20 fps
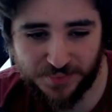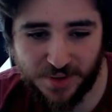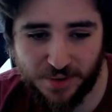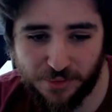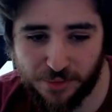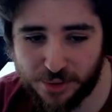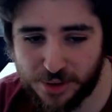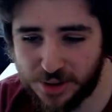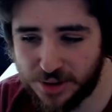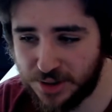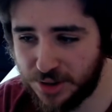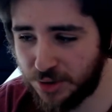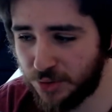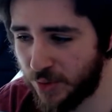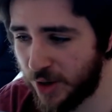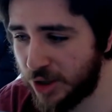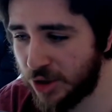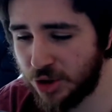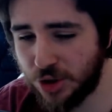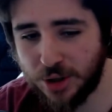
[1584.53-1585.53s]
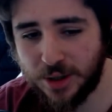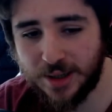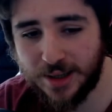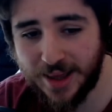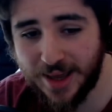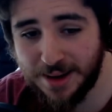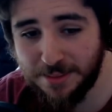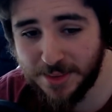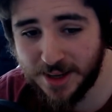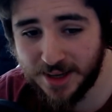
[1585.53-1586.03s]
for this situation,
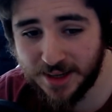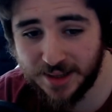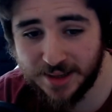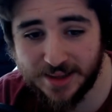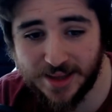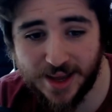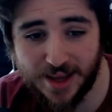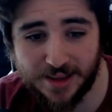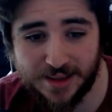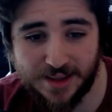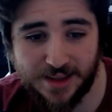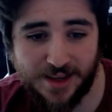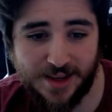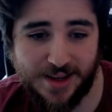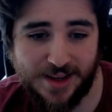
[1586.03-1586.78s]
claiming that